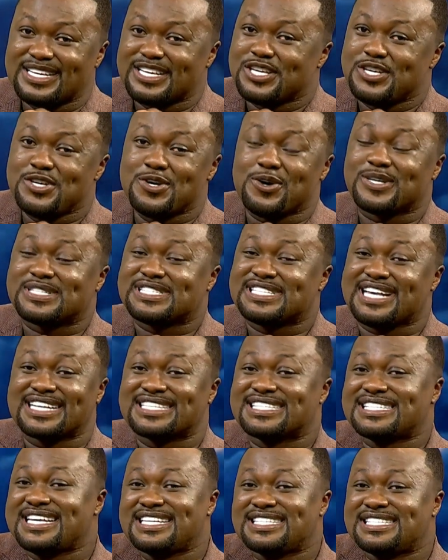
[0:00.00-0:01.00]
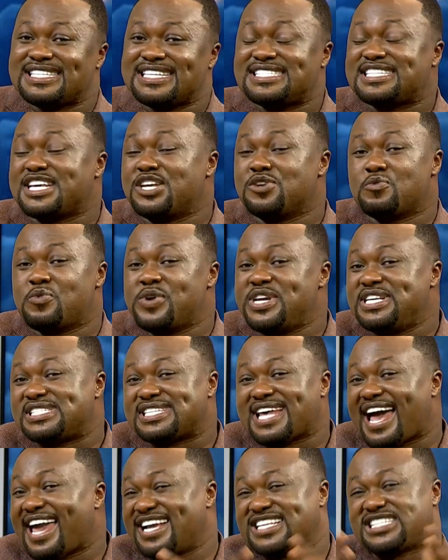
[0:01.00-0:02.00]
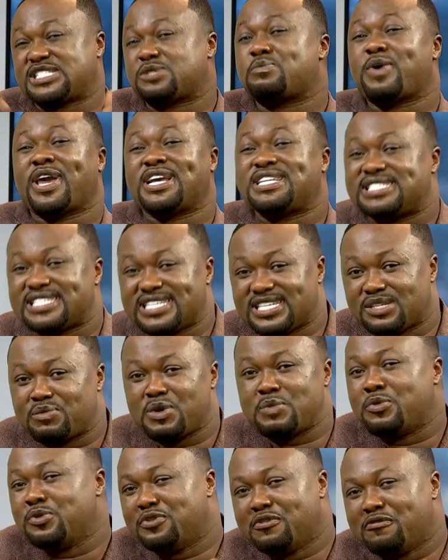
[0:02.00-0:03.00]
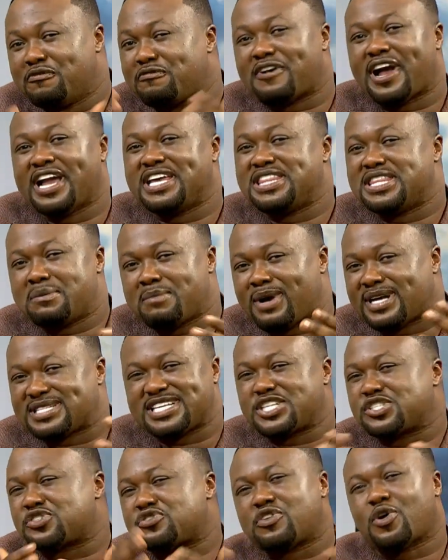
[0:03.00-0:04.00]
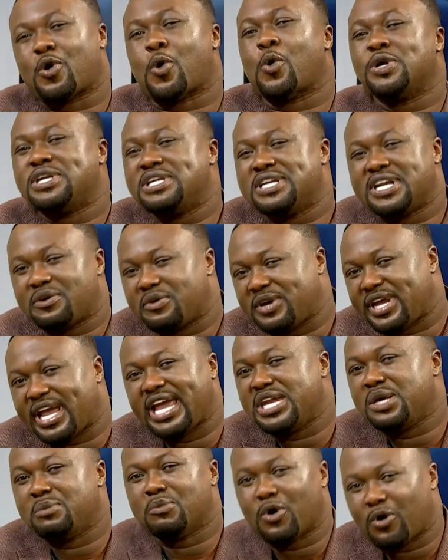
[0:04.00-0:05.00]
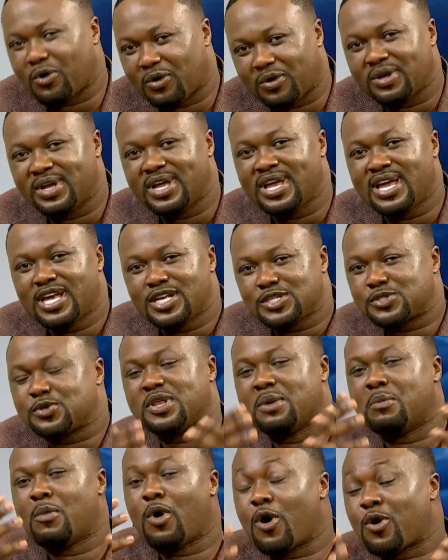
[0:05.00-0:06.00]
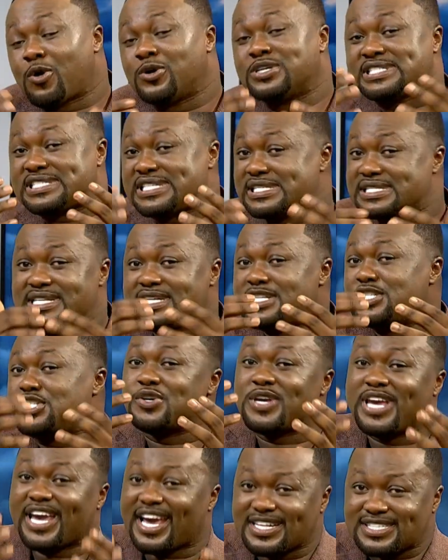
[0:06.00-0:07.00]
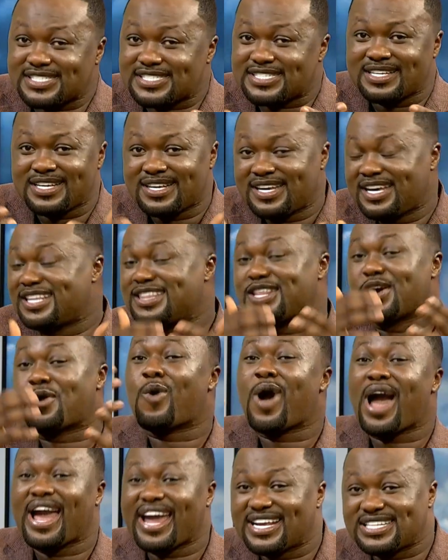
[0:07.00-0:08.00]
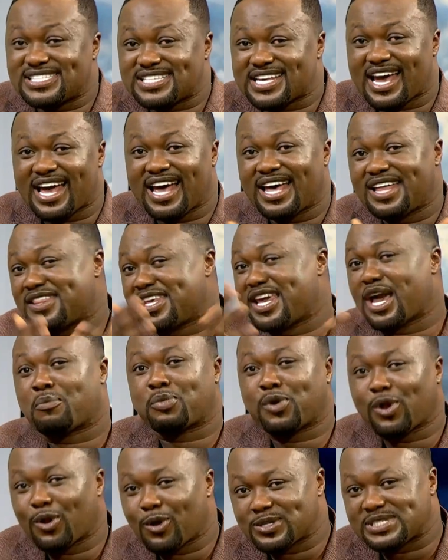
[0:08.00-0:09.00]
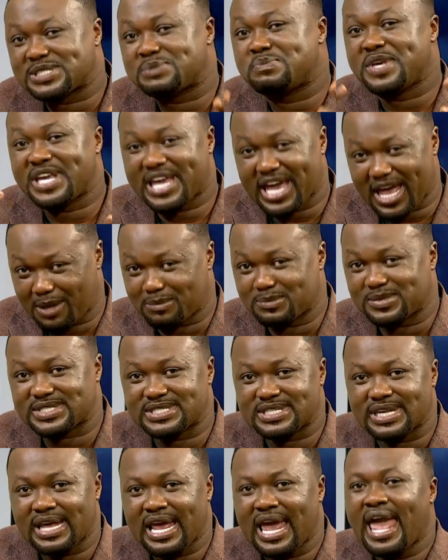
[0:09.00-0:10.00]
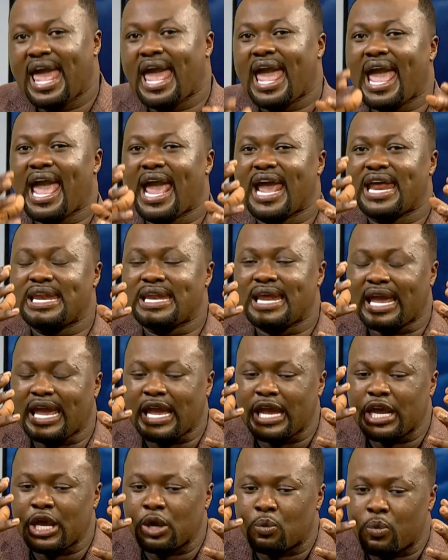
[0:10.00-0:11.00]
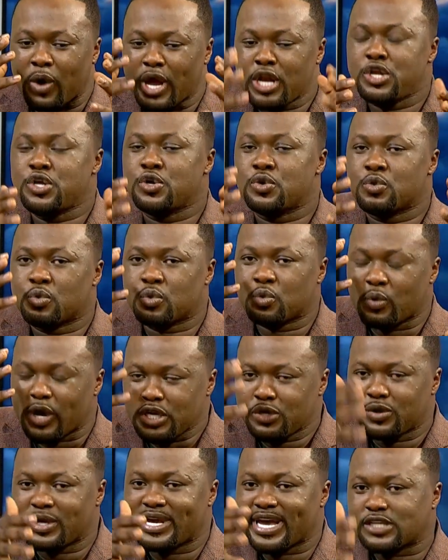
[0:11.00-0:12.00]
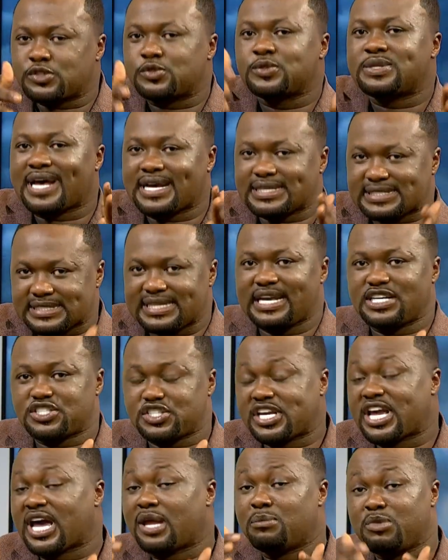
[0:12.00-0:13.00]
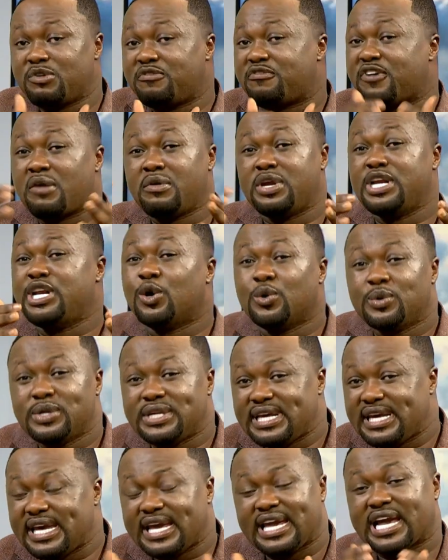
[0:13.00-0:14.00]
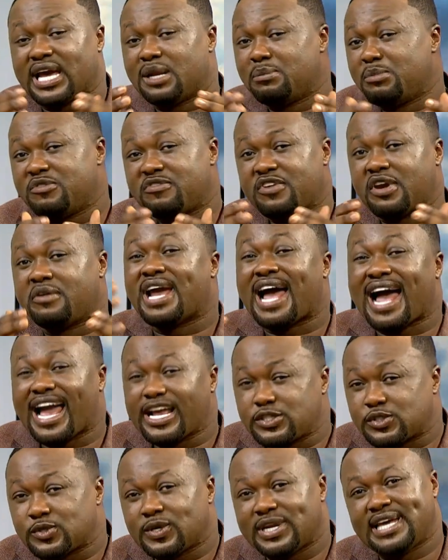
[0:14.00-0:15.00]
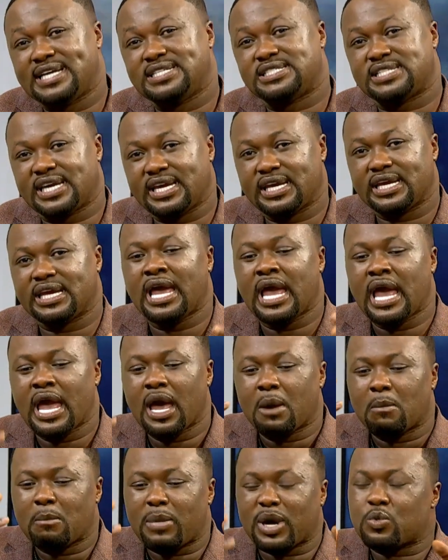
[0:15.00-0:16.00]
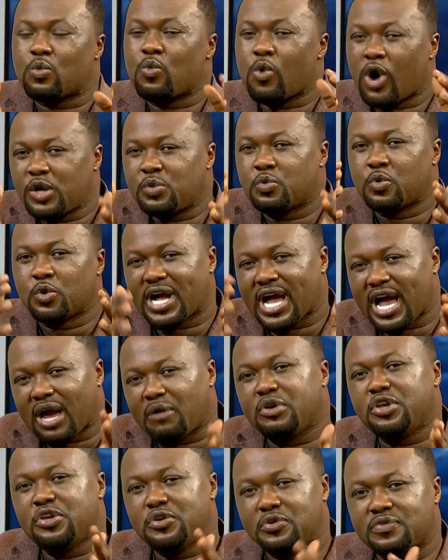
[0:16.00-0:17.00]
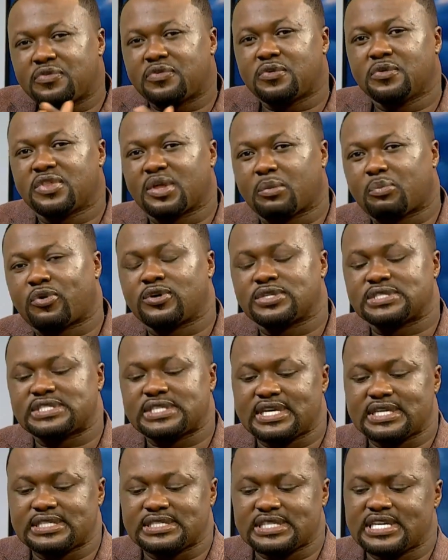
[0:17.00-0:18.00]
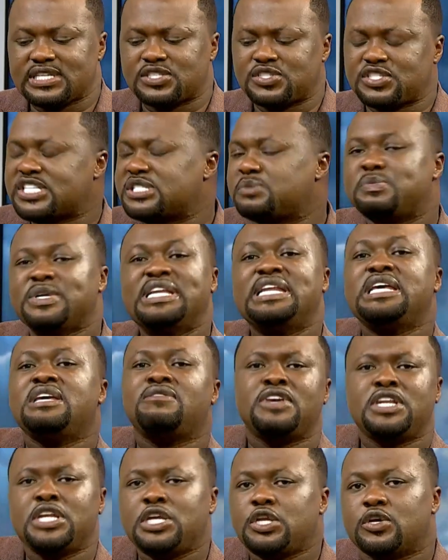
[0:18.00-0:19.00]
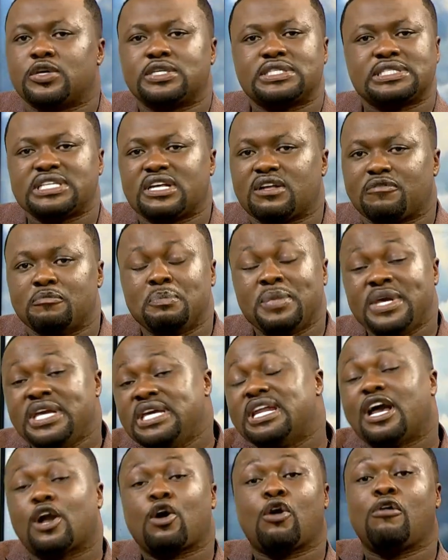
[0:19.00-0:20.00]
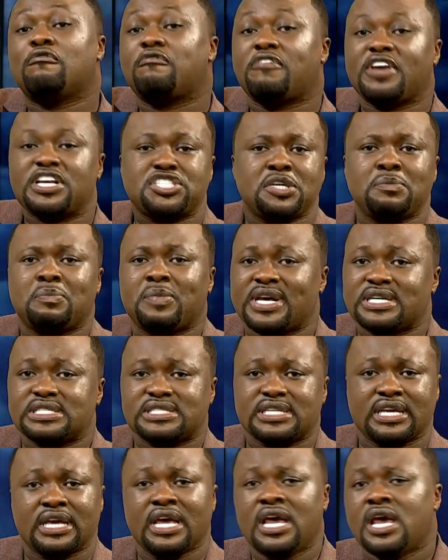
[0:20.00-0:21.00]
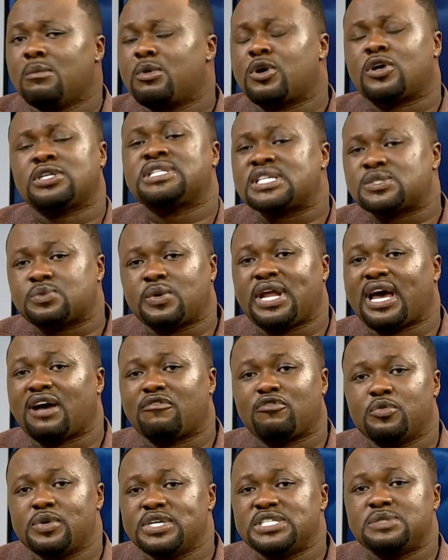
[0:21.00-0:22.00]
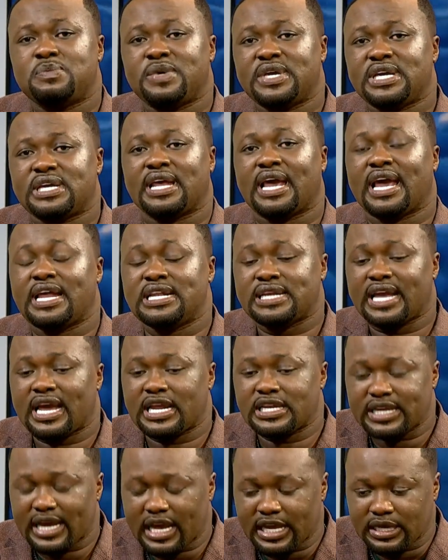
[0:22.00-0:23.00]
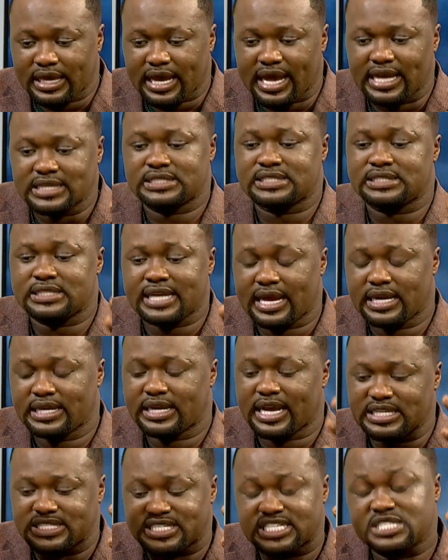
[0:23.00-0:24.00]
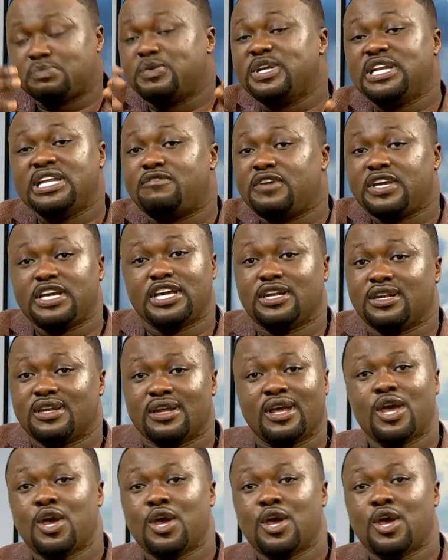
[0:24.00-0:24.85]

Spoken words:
your successes and wins are expected. People don't find them as extraordinary anymore. So the more consistent you get, the quieter the applause becomes. And when you get to that stage, it can be very lonely, it can be very isolating. But what will carry you through the process is just believing in yourself, being a conviction person, because that's what I have always been, and just believing in